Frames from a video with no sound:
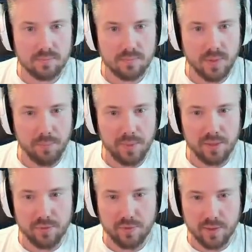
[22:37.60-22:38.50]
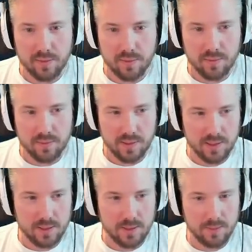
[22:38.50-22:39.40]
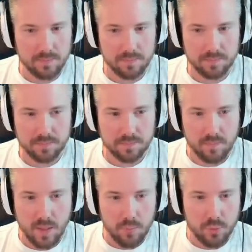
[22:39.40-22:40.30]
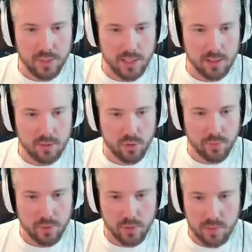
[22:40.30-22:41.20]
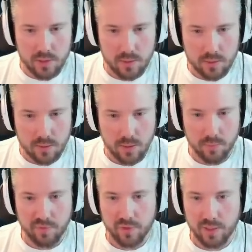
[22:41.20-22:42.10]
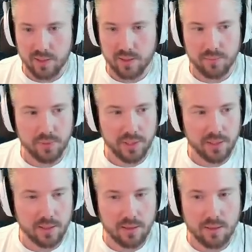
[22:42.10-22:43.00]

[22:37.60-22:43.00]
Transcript: The beer funnel, right? Take the torp tubes. Gonna be fairly hard to break then.